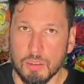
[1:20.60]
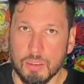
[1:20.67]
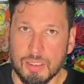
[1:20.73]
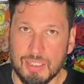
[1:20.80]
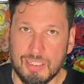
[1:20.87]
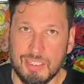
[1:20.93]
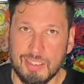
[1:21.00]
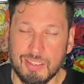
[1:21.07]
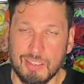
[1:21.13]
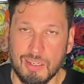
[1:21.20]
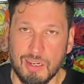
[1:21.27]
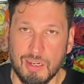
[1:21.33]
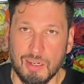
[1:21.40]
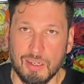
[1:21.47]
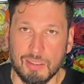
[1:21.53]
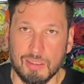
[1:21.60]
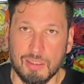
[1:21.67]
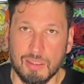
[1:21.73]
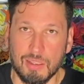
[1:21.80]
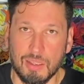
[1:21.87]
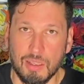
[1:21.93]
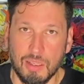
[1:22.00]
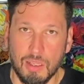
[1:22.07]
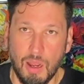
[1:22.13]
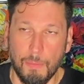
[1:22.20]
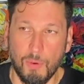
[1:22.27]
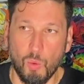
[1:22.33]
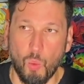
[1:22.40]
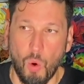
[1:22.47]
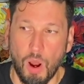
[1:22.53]
this is
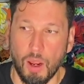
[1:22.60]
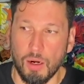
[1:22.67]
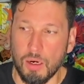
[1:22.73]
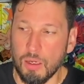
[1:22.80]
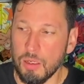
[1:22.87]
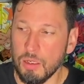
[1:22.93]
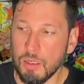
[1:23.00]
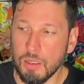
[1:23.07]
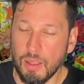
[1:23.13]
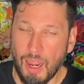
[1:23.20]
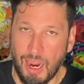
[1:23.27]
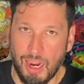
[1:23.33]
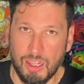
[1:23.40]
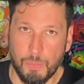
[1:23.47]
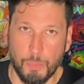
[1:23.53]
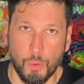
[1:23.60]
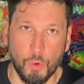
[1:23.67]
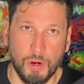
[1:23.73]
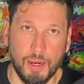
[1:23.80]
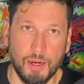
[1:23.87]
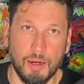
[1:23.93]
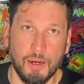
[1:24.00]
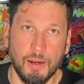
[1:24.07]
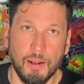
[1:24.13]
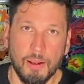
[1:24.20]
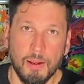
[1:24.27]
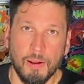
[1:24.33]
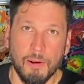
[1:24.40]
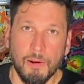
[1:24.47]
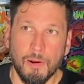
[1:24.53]
#1, 8th print.
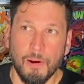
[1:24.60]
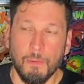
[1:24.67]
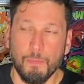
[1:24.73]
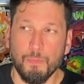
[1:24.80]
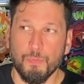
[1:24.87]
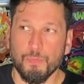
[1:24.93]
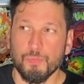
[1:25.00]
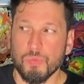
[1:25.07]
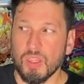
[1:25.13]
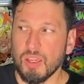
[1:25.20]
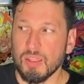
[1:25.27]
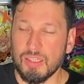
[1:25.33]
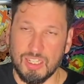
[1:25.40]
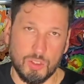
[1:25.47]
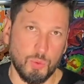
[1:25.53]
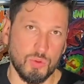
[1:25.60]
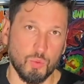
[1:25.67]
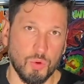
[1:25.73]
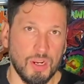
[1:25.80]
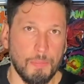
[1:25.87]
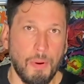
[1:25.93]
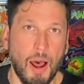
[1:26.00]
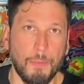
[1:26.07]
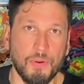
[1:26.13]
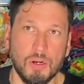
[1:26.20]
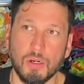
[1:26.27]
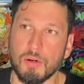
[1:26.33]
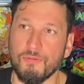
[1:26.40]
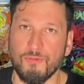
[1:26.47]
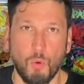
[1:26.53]
This was really
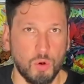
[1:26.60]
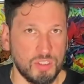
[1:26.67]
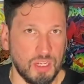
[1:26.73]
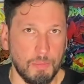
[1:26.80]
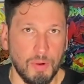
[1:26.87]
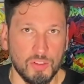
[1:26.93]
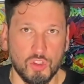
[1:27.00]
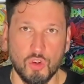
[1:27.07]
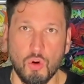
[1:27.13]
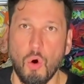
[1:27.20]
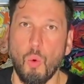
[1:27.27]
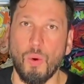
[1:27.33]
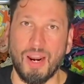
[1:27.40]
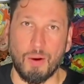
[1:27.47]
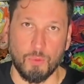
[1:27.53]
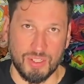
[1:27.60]
popular 14 months ago when I